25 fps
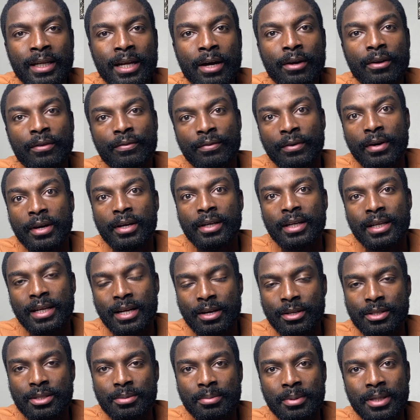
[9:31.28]
Now, the third
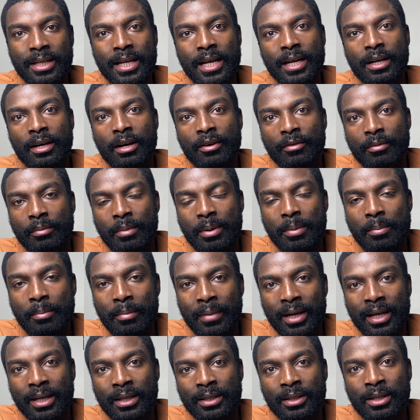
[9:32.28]
announcement that the government
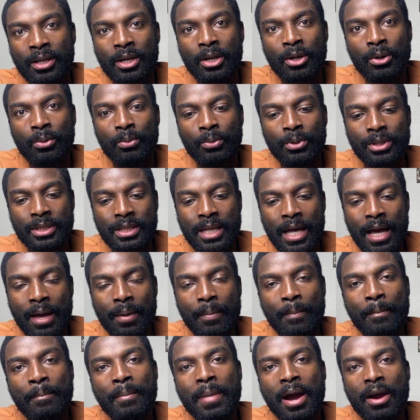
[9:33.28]
made was
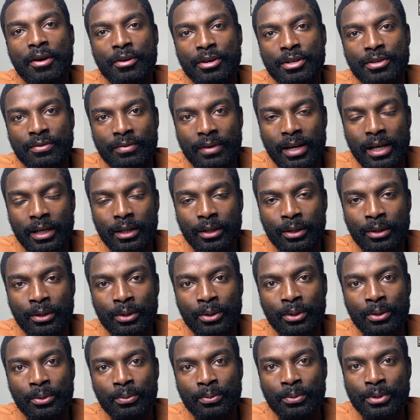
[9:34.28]
that marriage value
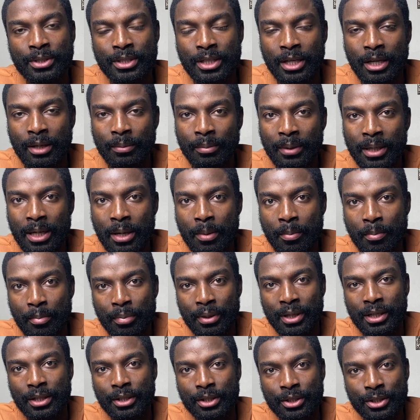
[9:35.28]
was going to be
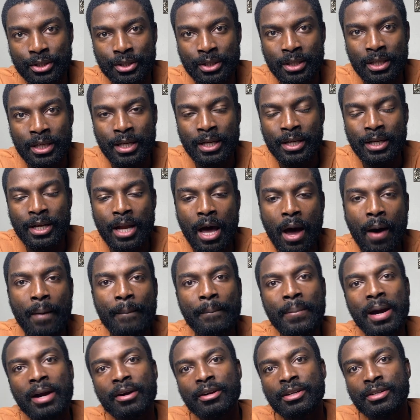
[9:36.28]
abolished. Now,
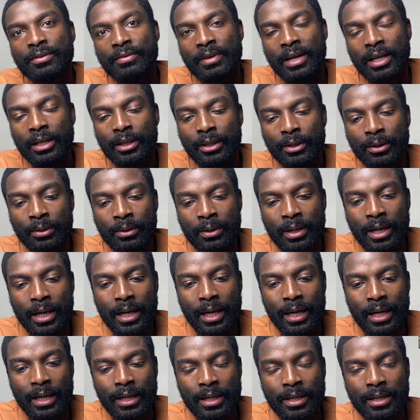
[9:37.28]
marriage value
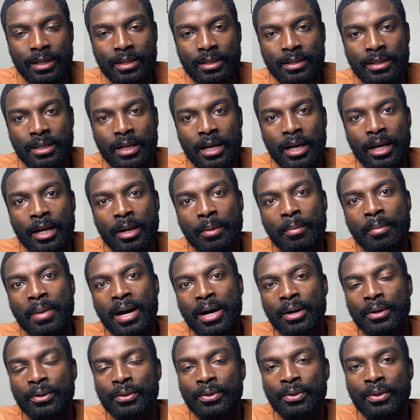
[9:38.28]
is an
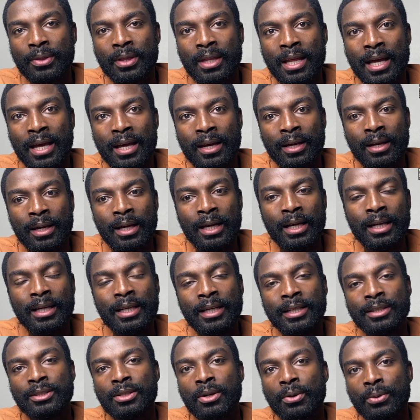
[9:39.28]
amount that
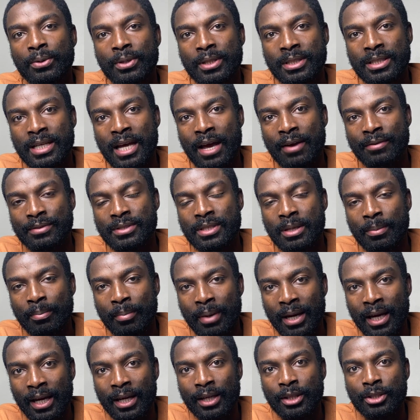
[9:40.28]
leaseholders have to
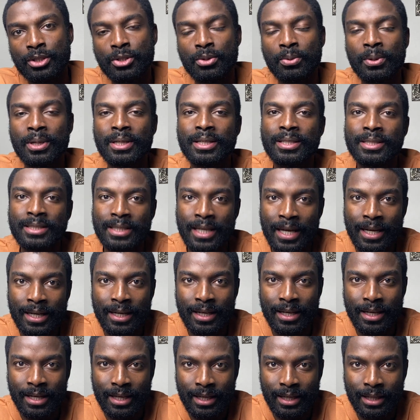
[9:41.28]
pay to
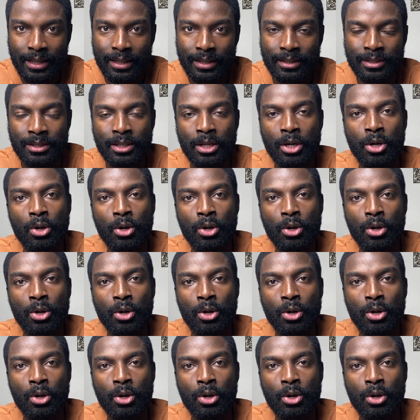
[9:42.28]
extend their lease